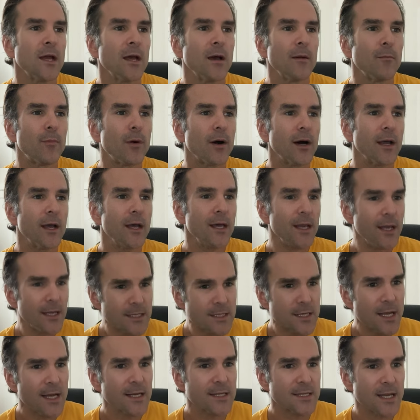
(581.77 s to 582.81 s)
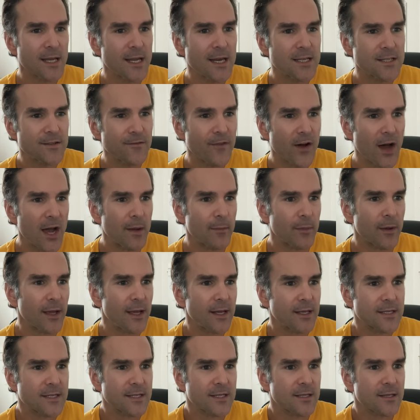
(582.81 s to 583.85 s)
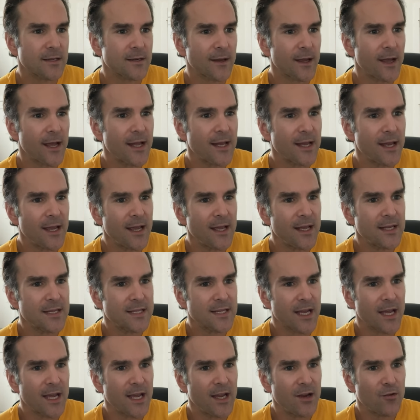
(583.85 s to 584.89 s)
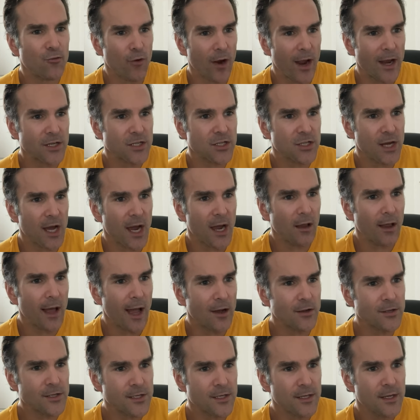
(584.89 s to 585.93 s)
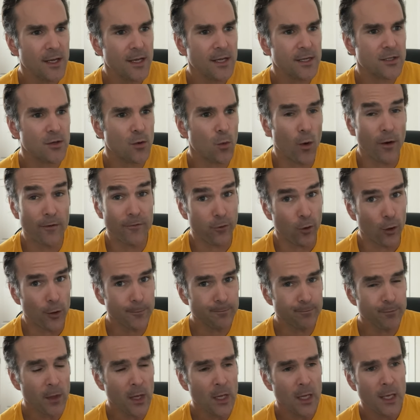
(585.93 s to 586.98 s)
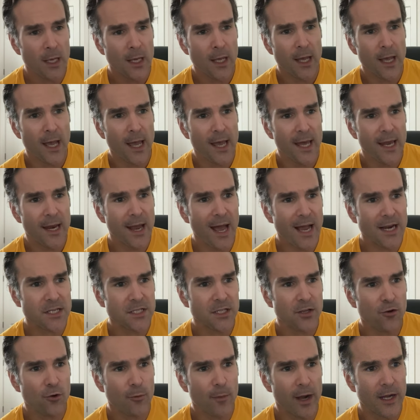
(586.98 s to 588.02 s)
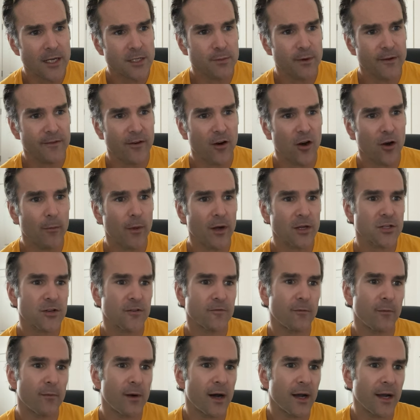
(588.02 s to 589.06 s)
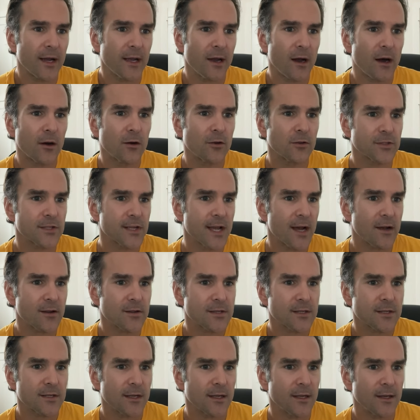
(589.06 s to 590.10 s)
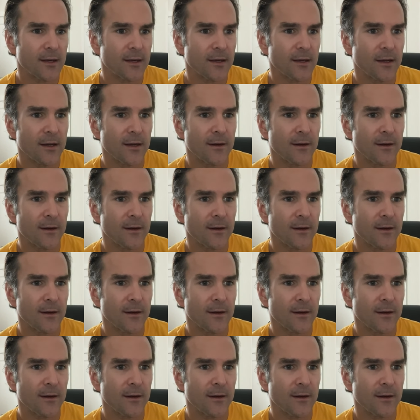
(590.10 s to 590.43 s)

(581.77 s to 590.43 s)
But it is nice. It is a vibe. It is a ranch-style house. So one floor. It actually reminds me very much of my uncle's house in